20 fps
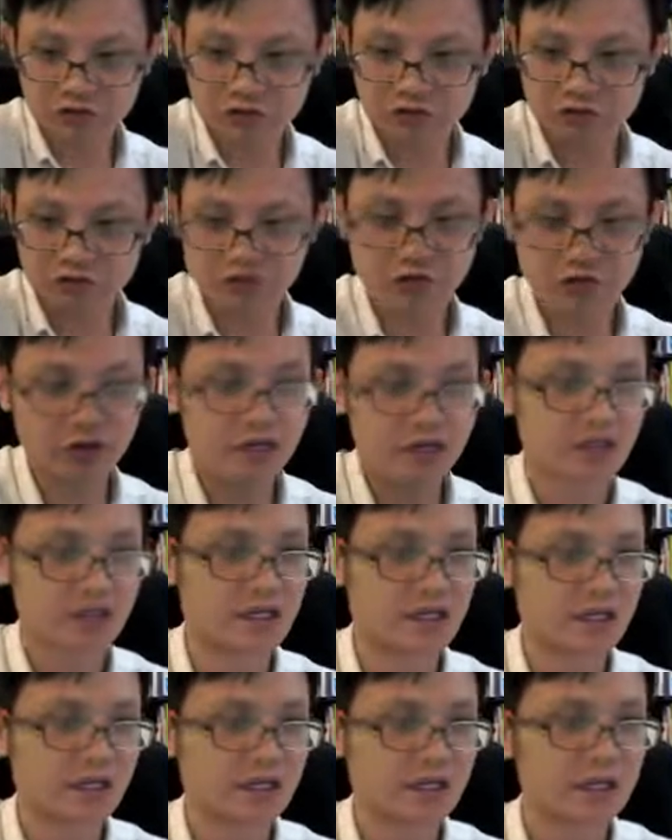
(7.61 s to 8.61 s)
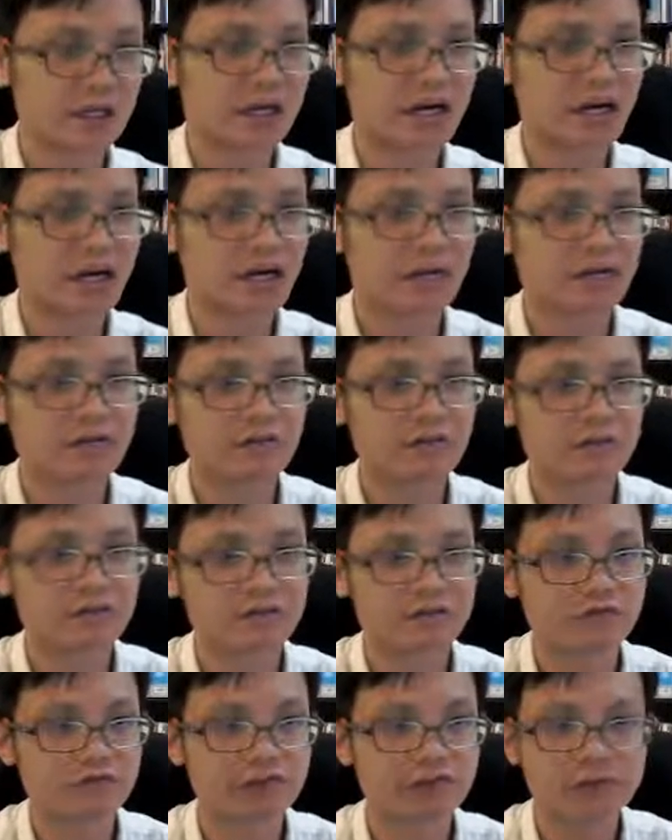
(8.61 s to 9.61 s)
3 about
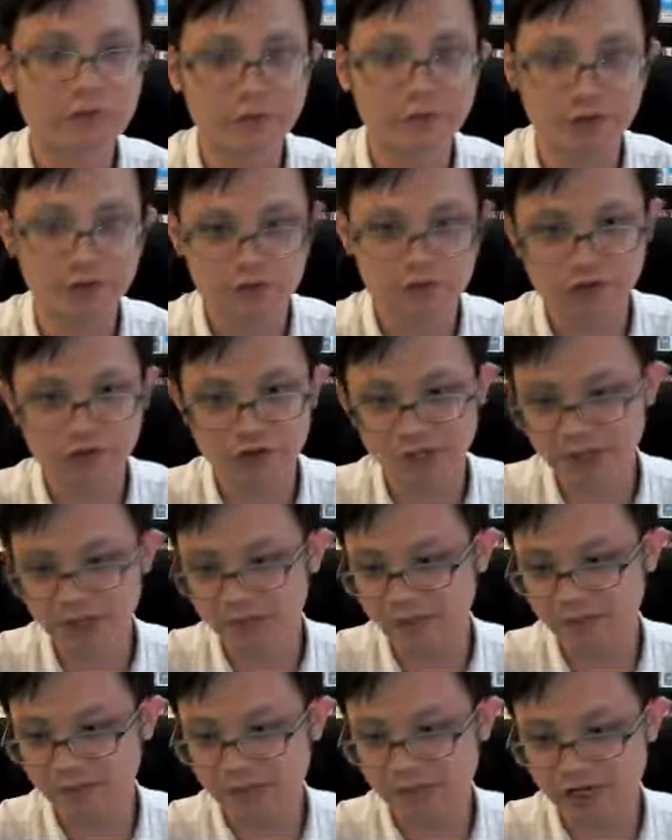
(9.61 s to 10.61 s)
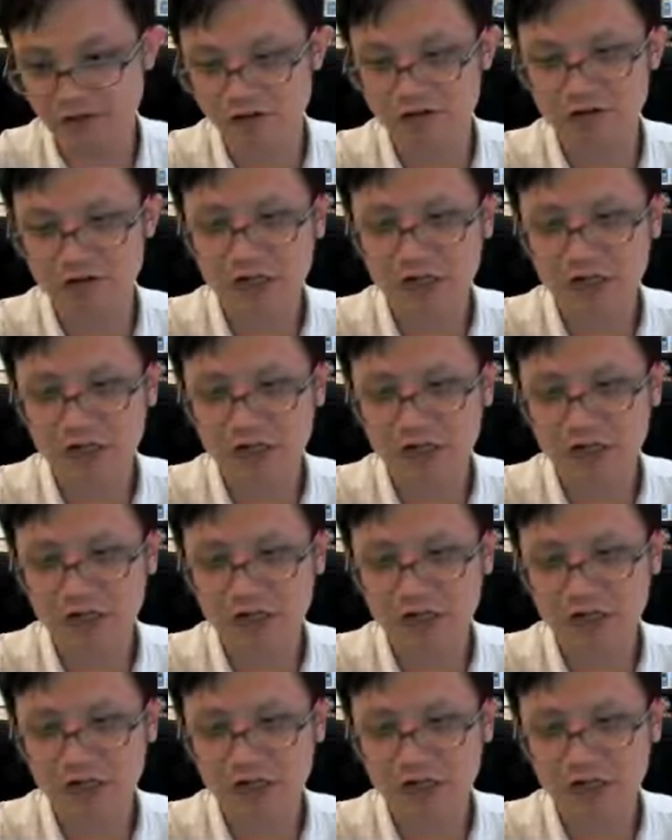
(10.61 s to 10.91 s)
3.3 about